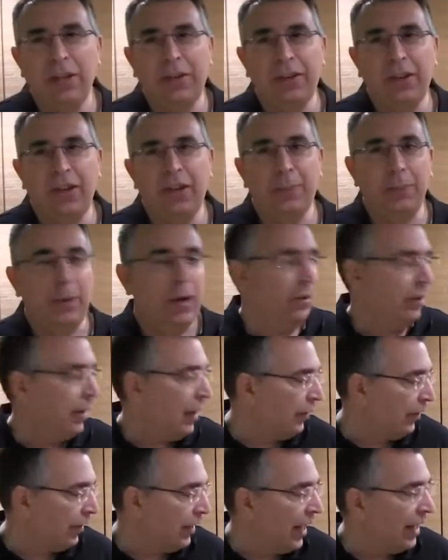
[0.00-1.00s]
this size boat
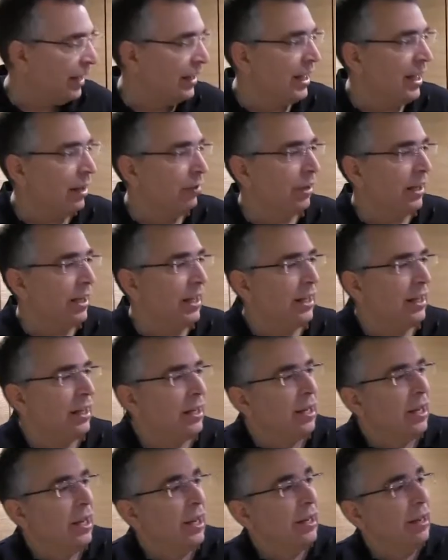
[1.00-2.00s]
there's a galley area here,
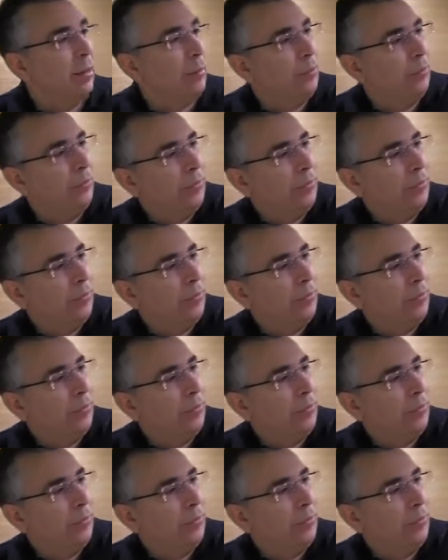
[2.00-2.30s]
and up